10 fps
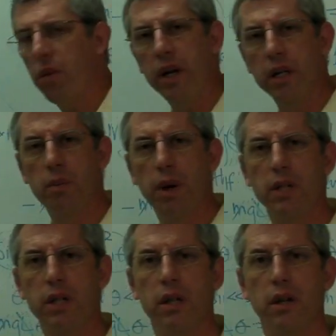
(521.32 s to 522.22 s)
one
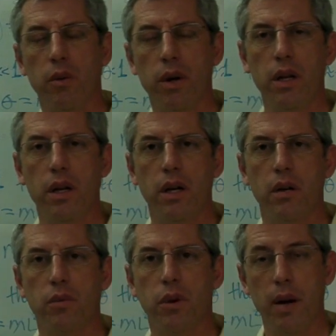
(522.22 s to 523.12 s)
expression, or one uh,
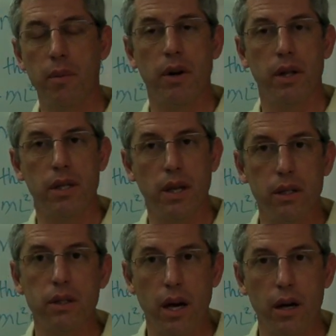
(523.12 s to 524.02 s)
parameter that
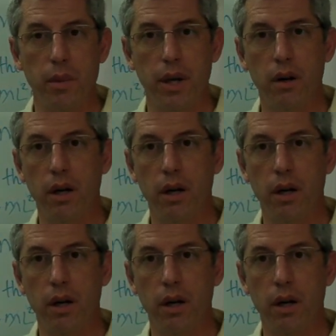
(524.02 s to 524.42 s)
does not appear